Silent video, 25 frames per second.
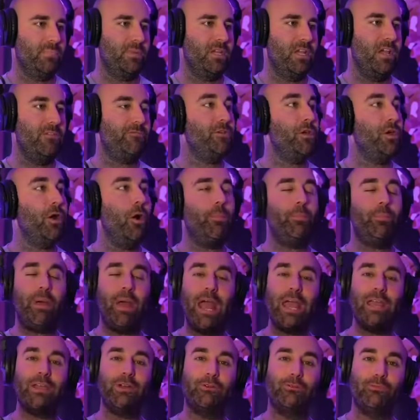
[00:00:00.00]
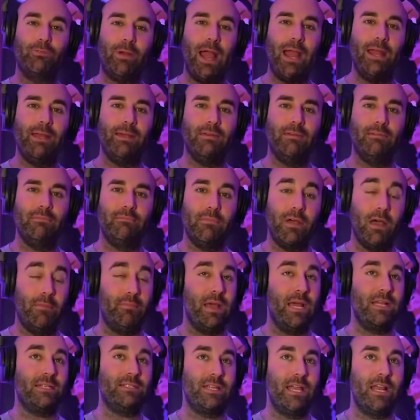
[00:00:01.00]
If you don't pay your rent, I'm
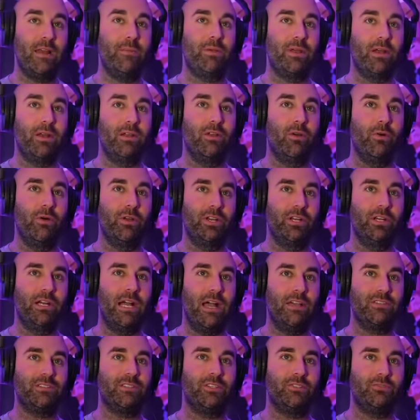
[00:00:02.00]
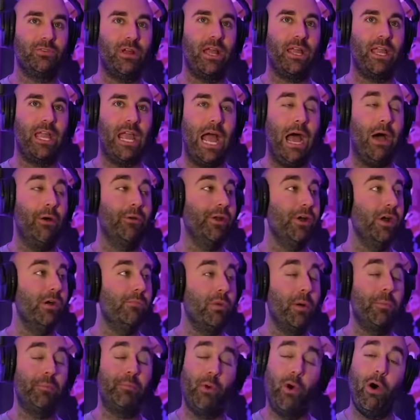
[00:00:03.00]
not saying I'm going to go into your house and drag you out.
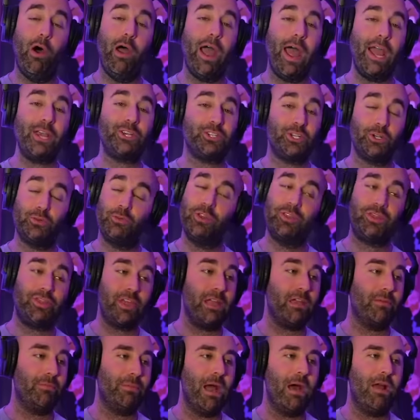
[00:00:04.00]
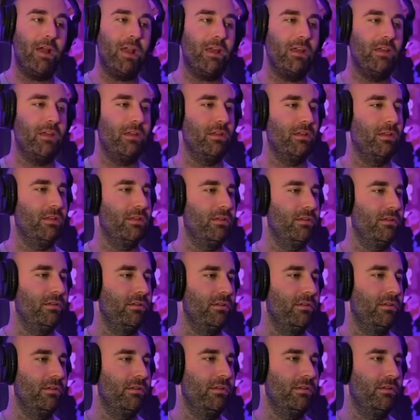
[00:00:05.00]
But boy, I sure would think about it.
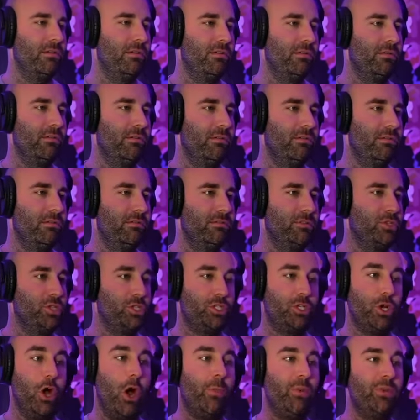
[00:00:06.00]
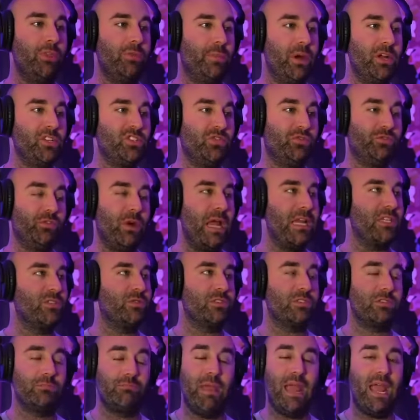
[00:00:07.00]
Just show up with a bunch of friends with
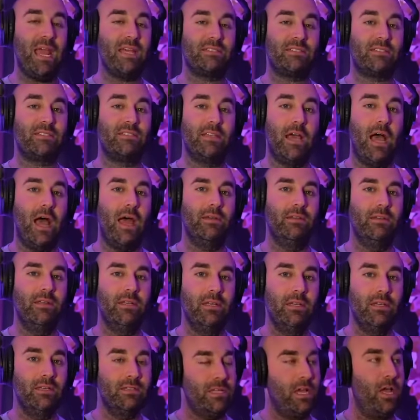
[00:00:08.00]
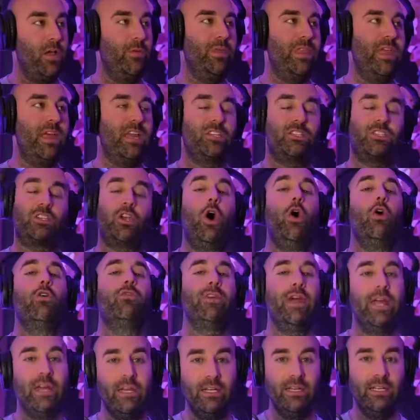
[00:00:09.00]
some masks on. Tell them that it's
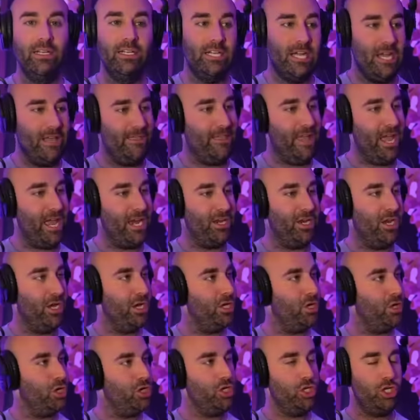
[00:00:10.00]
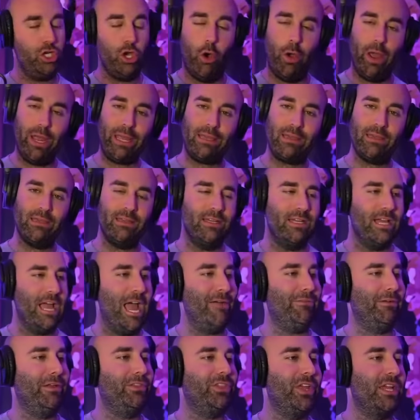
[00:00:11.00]
COVID. And then, yoink,
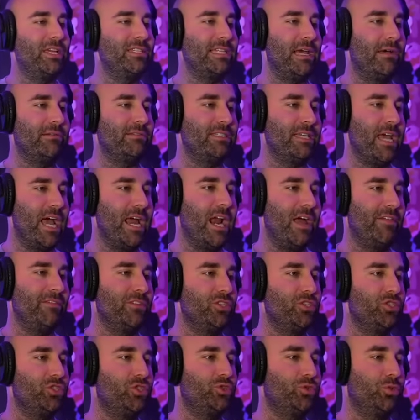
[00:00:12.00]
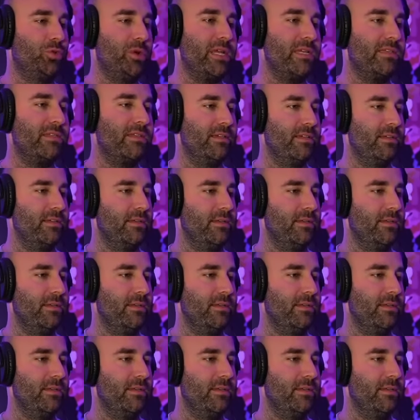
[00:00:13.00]
everything's outside on the street.